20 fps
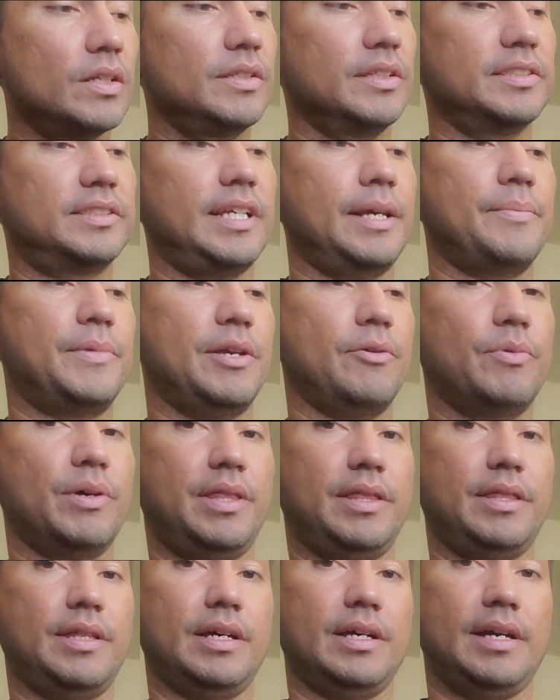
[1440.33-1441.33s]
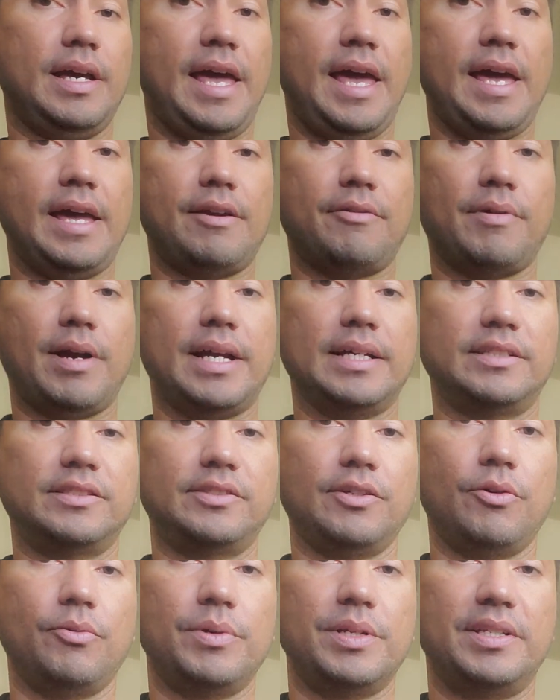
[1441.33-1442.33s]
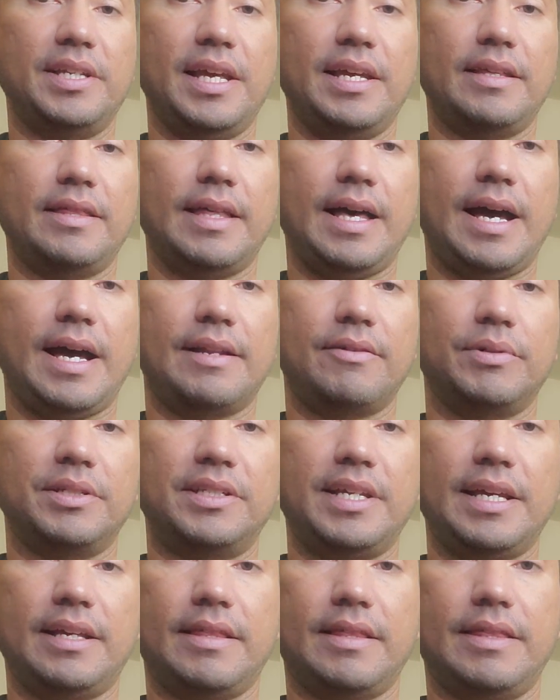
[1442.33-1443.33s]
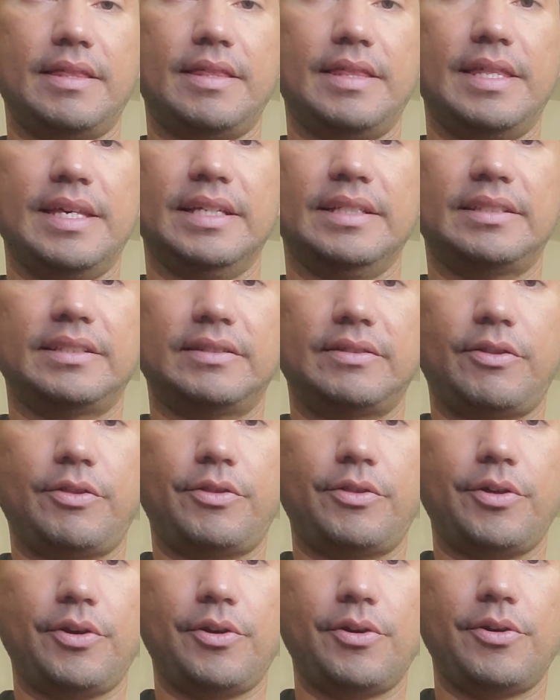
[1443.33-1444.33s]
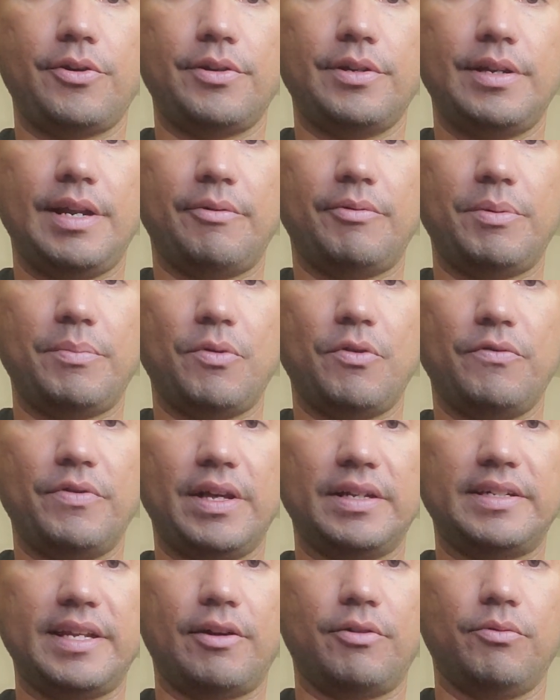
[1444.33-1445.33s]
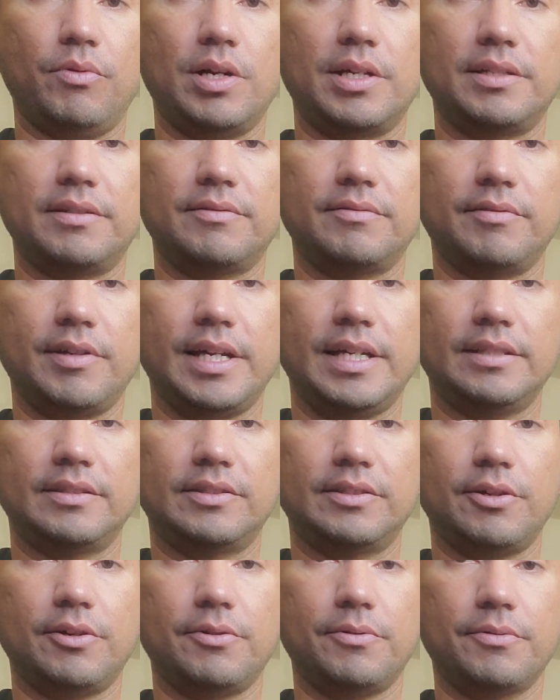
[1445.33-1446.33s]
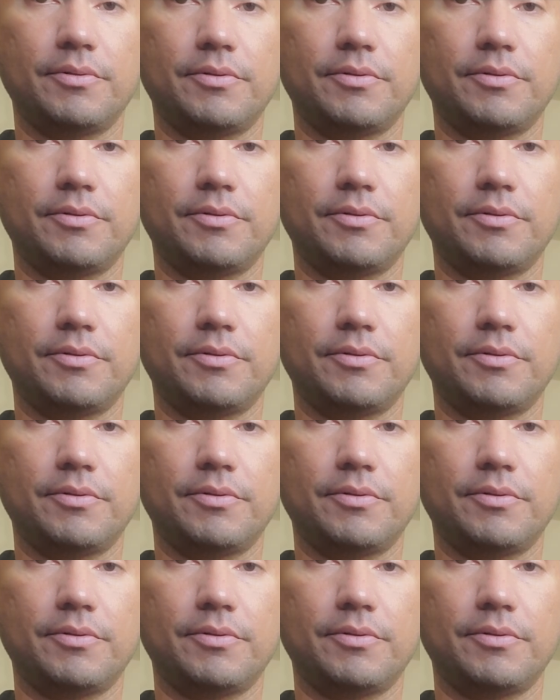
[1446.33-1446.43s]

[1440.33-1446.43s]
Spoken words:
same thing with A, right? So we take this third and we move that down one, right? So